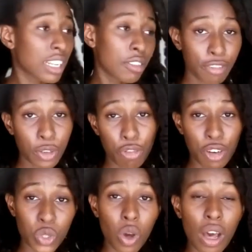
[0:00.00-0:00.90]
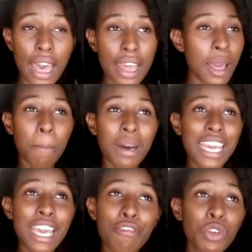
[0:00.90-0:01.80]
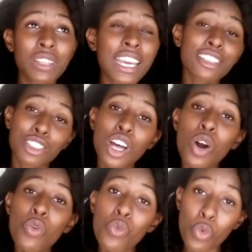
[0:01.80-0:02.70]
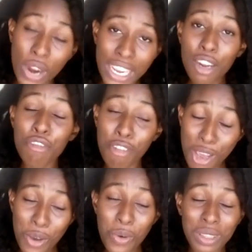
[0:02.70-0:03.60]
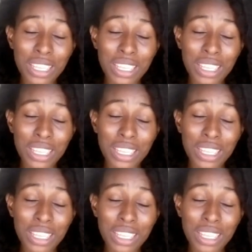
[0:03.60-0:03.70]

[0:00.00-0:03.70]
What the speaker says: that much breakage and all that, then feel free to go ahead.